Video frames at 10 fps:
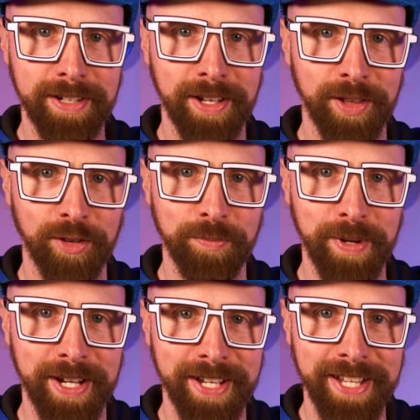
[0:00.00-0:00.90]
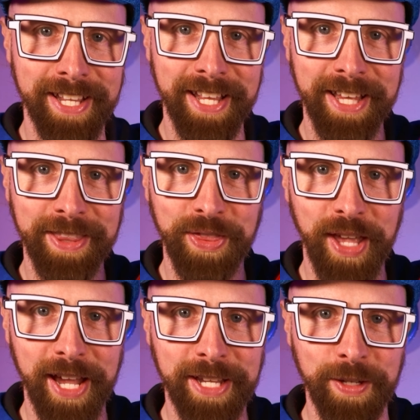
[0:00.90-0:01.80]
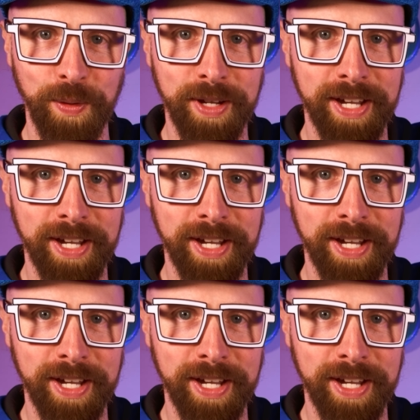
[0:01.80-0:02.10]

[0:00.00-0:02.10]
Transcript: I love my neck heel